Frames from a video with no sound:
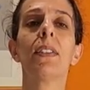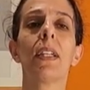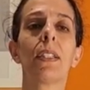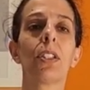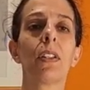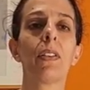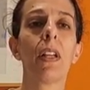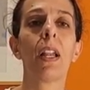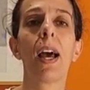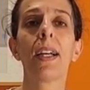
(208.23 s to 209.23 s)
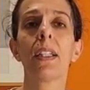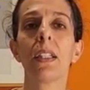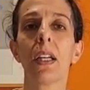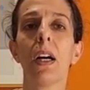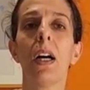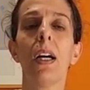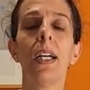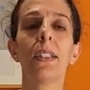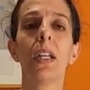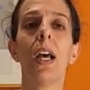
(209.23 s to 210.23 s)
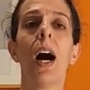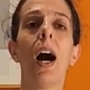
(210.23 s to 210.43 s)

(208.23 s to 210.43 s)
such as the lung and the heart,